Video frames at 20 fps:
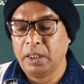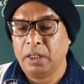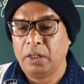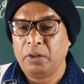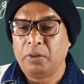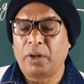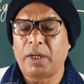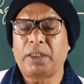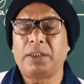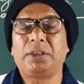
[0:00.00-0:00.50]

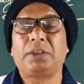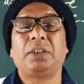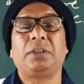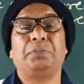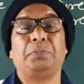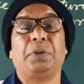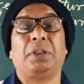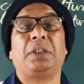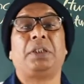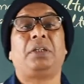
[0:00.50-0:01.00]
What is the
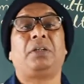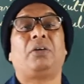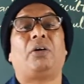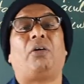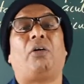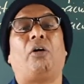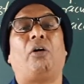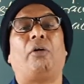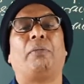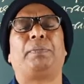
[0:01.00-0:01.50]
meaning
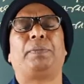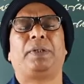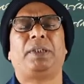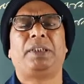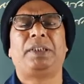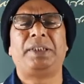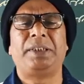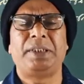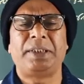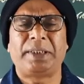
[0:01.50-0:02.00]
of
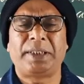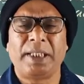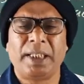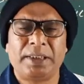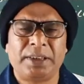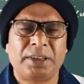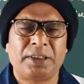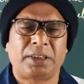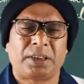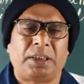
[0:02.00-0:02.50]

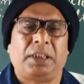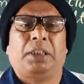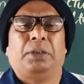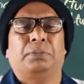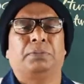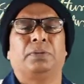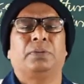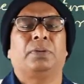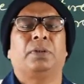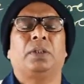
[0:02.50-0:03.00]

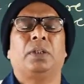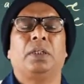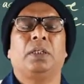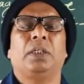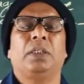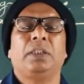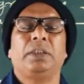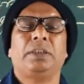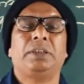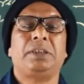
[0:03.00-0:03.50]
intensive?
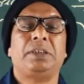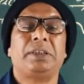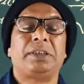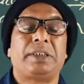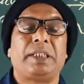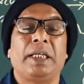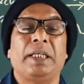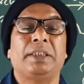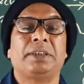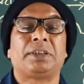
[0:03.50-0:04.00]

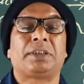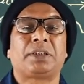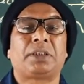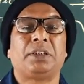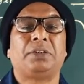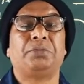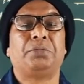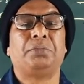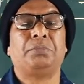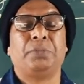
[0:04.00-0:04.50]

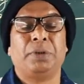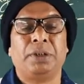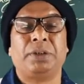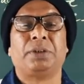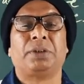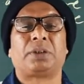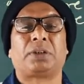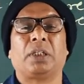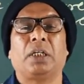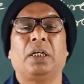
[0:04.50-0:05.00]
Intensive
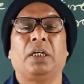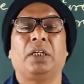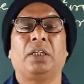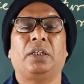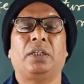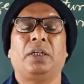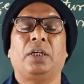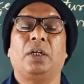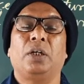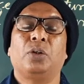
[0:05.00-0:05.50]
means
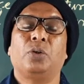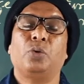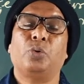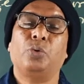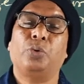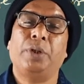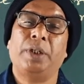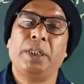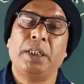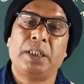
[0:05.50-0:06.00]

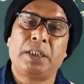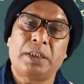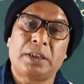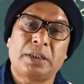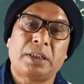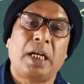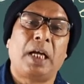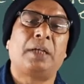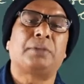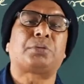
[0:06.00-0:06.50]
which
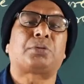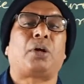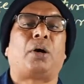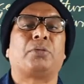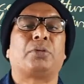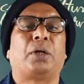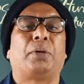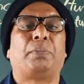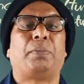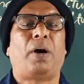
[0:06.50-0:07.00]
types of
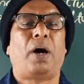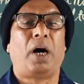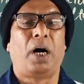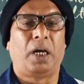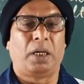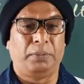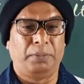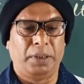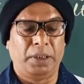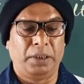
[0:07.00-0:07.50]
the
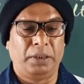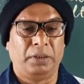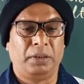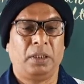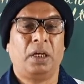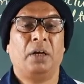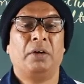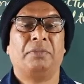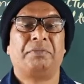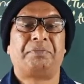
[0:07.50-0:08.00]
farming
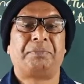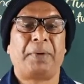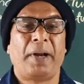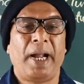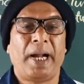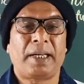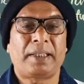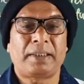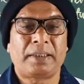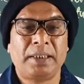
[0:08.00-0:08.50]

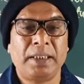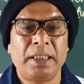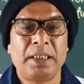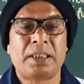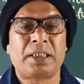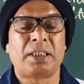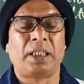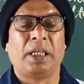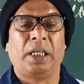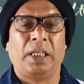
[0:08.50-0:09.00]

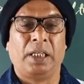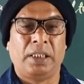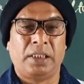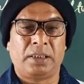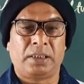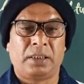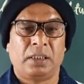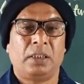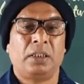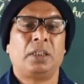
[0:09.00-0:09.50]

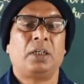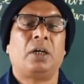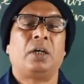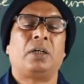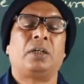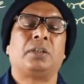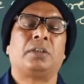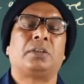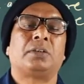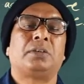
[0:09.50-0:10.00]
practices
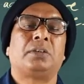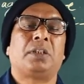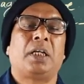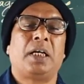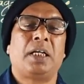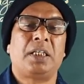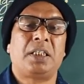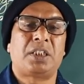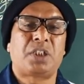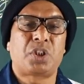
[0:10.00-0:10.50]
on
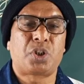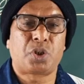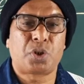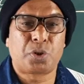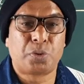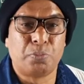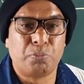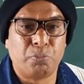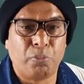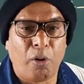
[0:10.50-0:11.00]
the
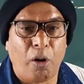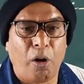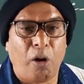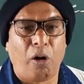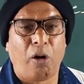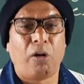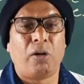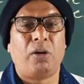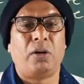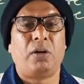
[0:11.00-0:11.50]

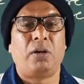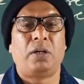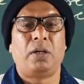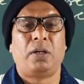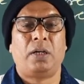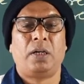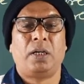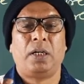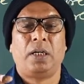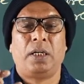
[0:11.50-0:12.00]

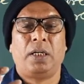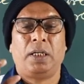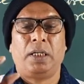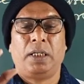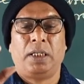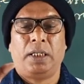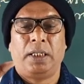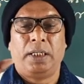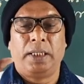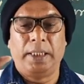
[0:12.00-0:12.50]
small
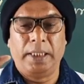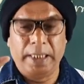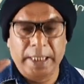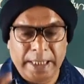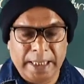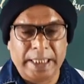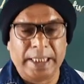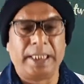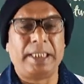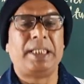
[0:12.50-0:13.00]

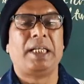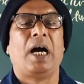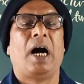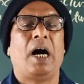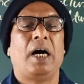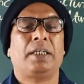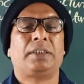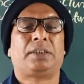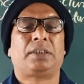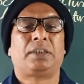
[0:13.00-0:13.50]

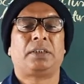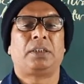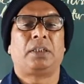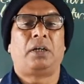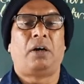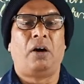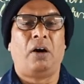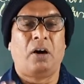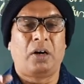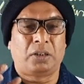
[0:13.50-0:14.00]
areas
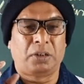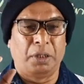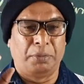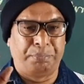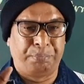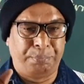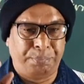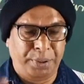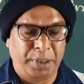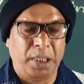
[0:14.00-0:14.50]
or the
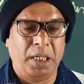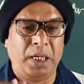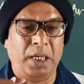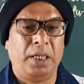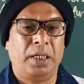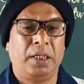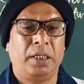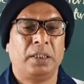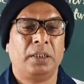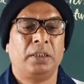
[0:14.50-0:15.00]

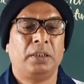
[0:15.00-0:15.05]
field